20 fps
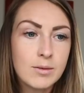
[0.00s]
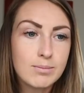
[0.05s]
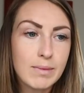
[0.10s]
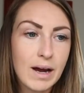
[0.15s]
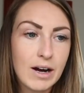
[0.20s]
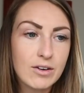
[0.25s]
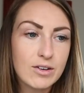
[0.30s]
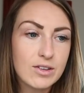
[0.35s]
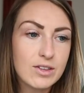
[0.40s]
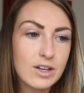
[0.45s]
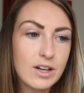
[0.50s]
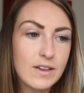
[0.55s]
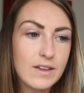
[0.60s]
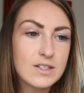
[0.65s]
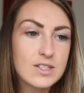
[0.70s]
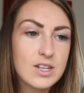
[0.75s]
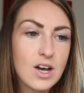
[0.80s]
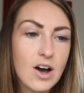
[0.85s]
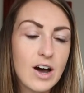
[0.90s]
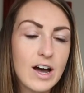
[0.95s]
marathon at
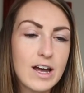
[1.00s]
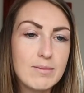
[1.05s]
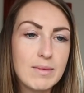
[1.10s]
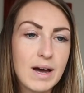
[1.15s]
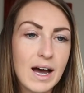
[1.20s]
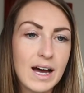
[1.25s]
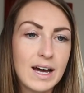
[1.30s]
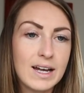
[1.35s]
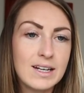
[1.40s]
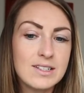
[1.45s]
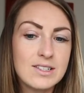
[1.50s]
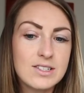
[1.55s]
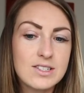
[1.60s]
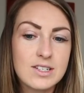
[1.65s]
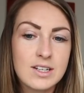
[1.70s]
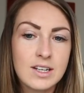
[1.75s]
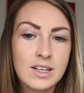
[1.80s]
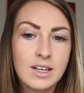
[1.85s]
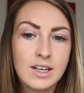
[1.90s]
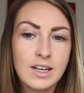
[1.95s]
the time,
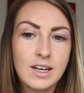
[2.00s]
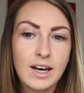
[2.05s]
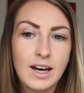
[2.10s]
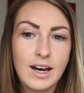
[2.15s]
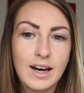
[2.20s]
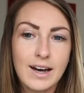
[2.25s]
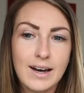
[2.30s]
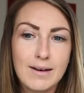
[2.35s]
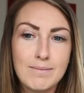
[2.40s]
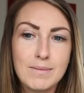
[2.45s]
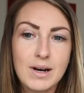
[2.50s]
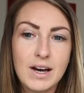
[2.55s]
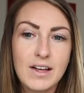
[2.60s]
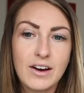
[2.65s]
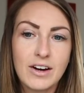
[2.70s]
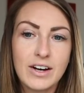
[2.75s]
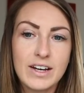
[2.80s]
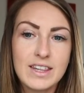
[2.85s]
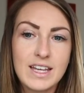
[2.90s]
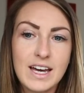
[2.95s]
and
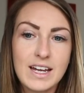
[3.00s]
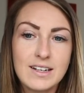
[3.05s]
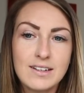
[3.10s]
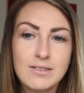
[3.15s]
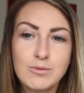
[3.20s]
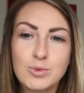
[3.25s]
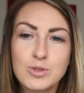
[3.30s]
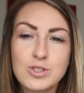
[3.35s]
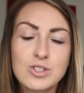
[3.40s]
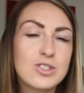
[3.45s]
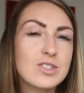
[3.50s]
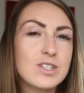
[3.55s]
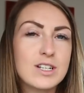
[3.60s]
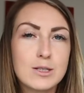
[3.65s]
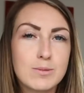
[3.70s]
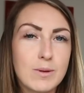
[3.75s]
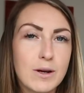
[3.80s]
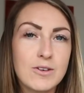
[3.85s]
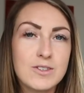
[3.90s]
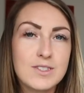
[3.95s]
I then was just
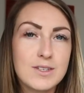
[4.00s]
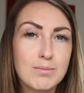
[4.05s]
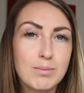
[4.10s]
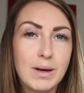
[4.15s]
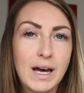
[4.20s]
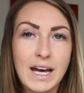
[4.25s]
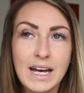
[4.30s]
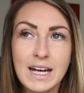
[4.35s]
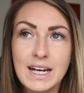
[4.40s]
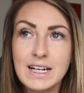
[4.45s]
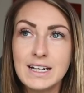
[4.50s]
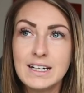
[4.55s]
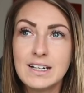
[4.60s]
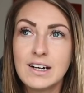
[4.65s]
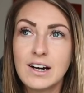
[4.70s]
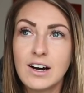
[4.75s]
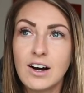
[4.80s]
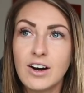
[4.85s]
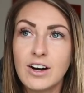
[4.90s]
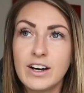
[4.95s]
experiencing
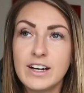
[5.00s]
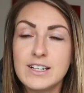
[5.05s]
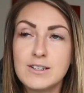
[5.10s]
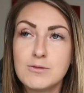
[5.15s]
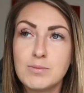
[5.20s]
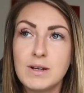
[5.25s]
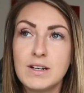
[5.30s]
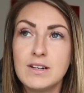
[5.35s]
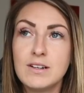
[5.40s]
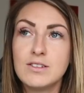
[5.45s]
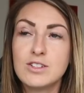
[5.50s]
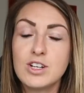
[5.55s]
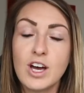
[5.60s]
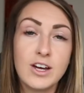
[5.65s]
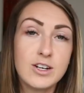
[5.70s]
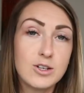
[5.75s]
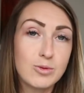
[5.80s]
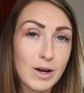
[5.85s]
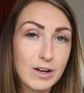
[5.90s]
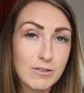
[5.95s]
pain. I'd been
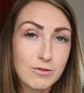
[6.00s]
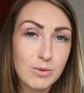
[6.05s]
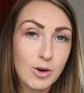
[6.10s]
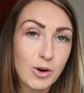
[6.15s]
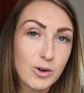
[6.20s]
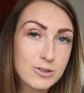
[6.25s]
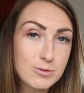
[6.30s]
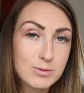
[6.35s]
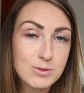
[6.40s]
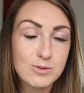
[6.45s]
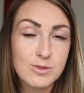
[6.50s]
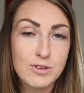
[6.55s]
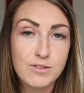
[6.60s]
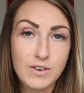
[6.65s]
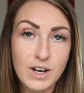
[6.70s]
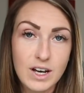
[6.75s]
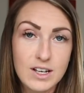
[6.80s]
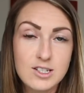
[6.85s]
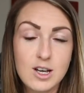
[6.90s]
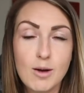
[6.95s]
turned away from the hospital the
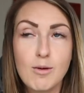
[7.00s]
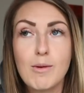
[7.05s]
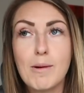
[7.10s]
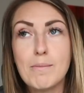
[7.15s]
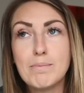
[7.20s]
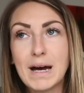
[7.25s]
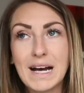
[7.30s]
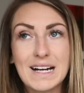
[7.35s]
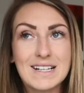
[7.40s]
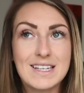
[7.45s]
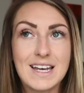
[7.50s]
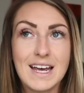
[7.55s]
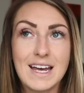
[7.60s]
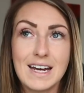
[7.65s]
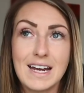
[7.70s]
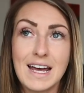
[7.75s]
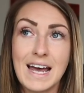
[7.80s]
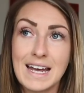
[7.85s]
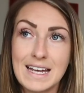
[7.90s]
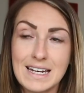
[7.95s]
first time I went back
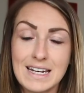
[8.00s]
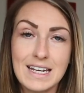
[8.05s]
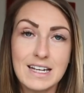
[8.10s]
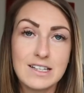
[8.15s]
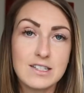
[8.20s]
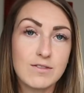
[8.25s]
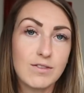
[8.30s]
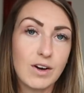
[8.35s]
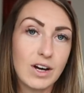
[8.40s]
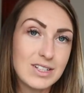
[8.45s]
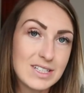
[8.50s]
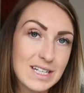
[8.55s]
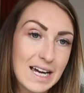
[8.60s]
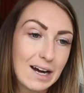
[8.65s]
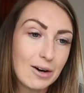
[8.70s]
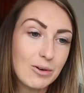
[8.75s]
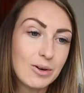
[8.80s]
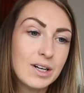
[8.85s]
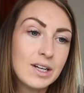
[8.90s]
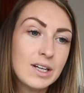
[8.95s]
to A&E to find
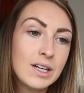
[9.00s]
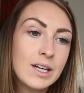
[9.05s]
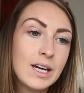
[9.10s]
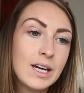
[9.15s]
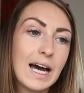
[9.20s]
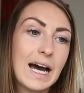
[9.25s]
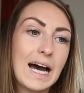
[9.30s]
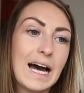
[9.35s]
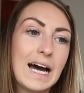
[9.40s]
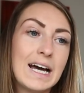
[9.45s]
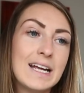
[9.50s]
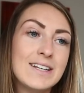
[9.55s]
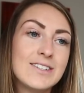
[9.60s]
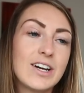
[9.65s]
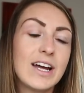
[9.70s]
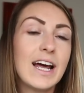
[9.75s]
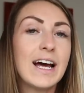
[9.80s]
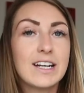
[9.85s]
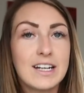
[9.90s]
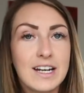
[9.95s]
out,
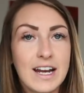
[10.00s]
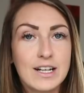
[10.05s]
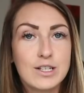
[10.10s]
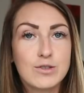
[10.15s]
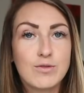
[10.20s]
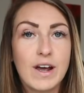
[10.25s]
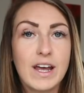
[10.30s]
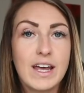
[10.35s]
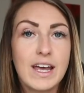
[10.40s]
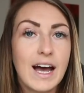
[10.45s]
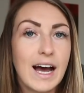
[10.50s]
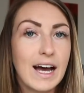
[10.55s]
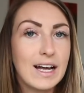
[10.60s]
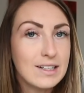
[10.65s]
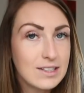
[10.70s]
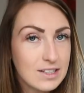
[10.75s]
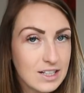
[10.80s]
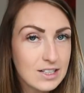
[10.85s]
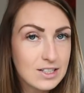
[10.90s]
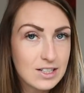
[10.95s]
and I had an x-ray
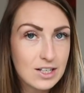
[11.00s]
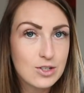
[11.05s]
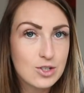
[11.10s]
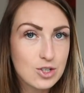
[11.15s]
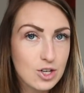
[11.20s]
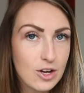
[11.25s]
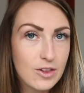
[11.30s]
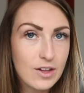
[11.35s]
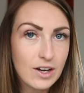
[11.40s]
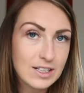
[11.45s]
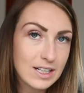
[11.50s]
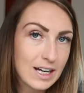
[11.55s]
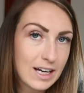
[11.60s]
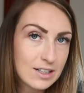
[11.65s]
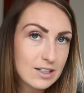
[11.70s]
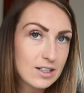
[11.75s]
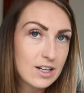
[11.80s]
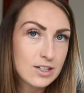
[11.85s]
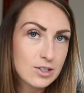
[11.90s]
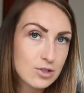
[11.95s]
and it did show that I'd
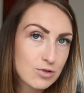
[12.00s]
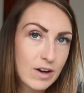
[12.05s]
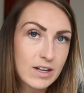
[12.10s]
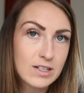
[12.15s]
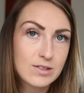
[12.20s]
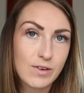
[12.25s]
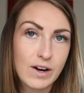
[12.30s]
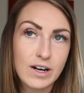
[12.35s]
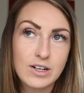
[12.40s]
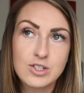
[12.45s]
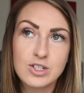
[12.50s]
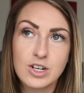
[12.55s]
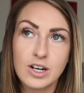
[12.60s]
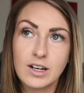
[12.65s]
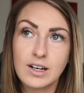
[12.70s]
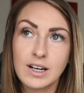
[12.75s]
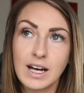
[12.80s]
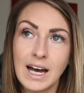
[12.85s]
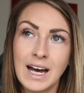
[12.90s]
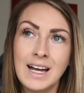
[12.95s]
had a stress
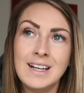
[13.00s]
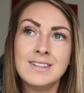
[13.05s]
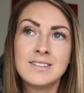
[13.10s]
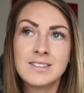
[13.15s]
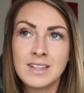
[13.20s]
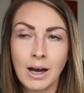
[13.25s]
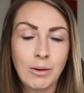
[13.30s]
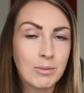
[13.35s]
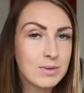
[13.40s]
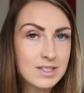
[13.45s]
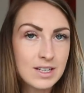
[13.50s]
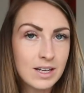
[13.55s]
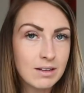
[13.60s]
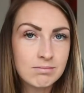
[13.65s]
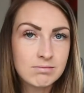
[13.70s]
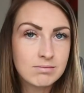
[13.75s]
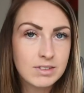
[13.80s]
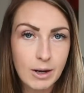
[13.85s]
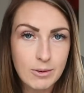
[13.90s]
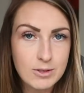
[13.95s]
fracture, and that was
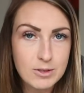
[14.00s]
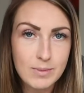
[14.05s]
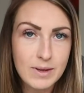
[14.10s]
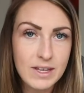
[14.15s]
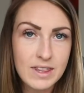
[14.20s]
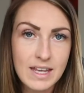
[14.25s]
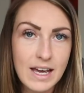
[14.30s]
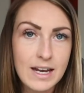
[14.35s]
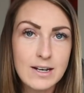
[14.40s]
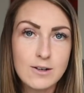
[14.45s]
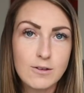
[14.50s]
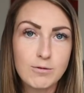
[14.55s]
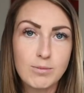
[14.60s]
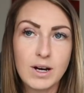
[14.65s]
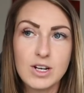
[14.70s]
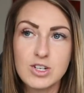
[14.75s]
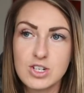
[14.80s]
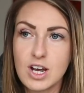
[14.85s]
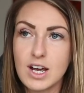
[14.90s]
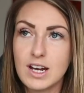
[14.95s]
it. That was the end of
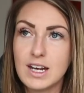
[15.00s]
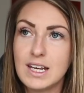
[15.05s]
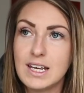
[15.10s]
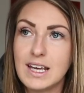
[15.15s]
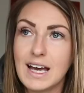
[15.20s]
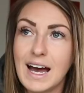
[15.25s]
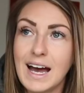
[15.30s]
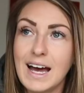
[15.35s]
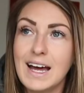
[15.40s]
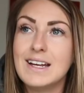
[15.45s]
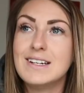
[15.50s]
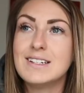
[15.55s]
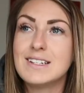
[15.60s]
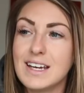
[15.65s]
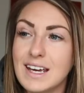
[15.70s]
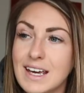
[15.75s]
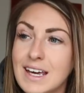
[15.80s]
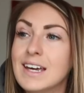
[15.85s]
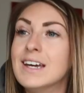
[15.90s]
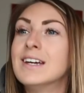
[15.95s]
my journey,
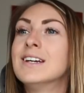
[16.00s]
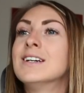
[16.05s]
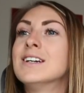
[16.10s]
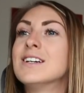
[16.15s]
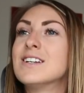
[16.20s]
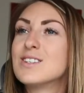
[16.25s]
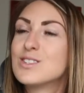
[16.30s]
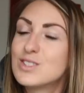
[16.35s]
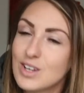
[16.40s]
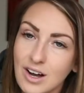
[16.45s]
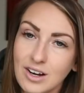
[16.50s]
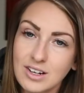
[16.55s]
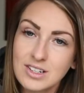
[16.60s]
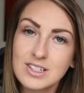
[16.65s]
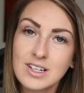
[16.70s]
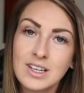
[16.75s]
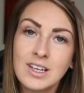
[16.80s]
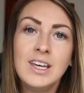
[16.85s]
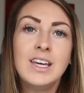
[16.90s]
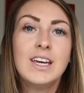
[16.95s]
and it
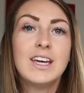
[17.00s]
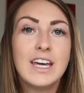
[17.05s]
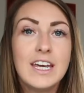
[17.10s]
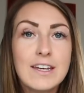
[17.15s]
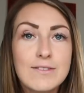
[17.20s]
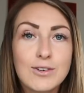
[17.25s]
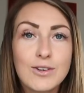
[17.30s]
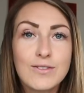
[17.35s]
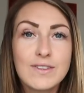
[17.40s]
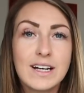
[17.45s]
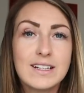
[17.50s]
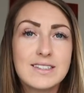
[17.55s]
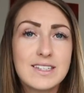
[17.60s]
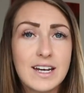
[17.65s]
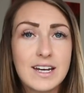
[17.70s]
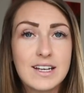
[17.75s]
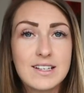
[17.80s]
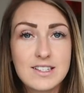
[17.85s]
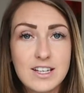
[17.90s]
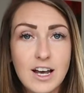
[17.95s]
sucked. Even on that
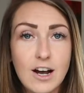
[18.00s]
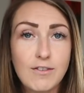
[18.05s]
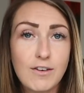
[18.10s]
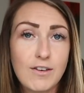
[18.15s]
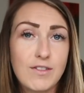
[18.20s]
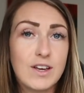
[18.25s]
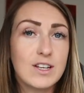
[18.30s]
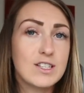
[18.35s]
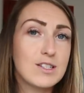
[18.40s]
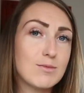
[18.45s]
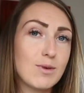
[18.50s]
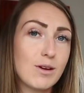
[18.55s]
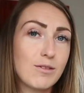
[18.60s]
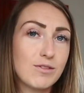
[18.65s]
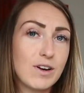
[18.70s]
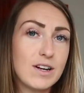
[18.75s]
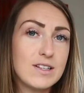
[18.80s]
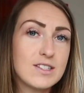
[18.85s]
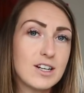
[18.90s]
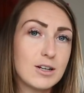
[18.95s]
day itself, I think some of my
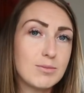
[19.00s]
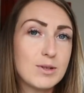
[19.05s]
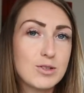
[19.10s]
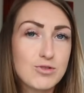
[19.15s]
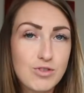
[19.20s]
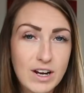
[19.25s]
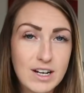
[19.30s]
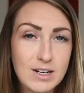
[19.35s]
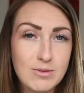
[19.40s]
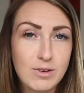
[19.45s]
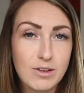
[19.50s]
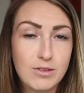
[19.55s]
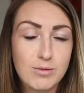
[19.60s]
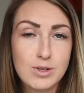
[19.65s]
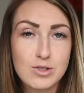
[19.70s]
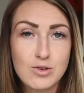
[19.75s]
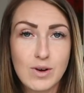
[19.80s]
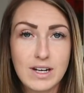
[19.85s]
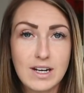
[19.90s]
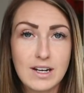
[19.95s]
friends I'd been training with
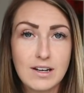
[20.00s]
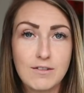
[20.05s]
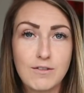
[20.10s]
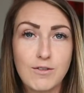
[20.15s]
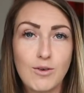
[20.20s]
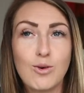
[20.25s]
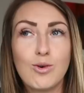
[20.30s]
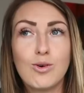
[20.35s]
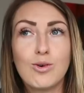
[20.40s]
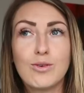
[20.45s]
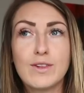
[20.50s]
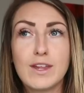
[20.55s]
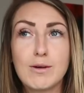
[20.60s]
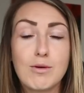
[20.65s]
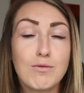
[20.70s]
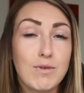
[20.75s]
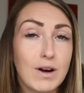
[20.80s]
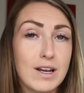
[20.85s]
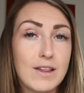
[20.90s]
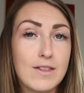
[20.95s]
were training for, they
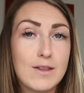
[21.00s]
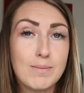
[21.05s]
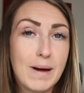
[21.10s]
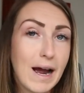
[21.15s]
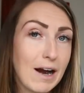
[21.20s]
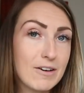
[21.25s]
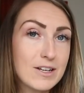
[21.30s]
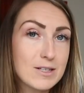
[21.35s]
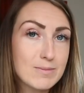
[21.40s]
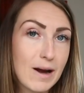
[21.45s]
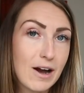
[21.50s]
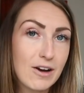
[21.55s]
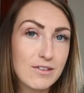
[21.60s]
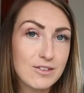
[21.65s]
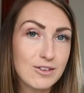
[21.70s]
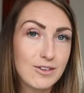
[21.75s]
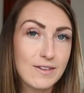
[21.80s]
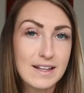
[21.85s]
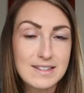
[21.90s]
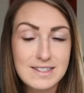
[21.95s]
were running the Paris
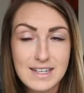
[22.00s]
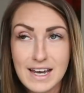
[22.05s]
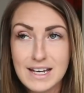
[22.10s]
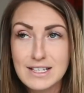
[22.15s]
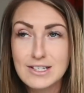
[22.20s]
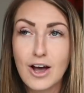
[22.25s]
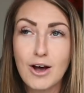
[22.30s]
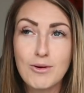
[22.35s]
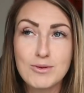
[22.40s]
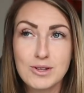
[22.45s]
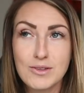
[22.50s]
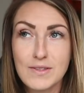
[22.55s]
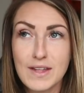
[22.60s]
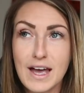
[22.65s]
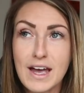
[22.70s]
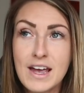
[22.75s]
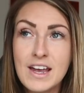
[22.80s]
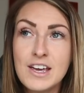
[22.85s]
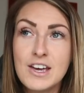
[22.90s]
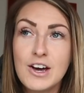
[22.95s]
Marathon that day, so I was on
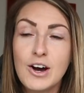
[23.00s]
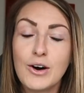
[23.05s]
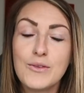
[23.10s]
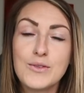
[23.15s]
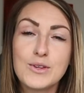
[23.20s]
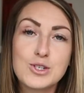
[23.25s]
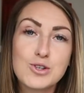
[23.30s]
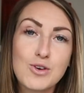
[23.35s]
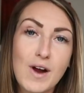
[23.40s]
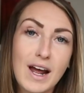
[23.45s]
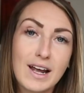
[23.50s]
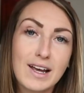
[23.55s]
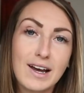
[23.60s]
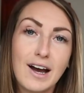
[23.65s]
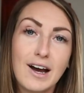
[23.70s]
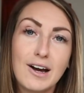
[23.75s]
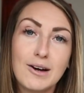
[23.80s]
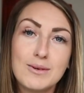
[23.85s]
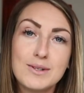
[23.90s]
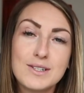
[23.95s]
the tracker.
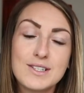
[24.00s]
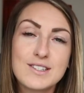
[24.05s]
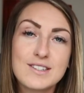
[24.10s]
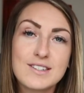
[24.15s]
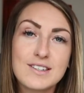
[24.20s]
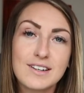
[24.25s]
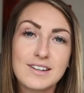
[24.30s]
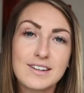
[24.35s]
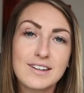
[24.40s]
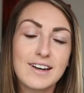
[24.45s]
I was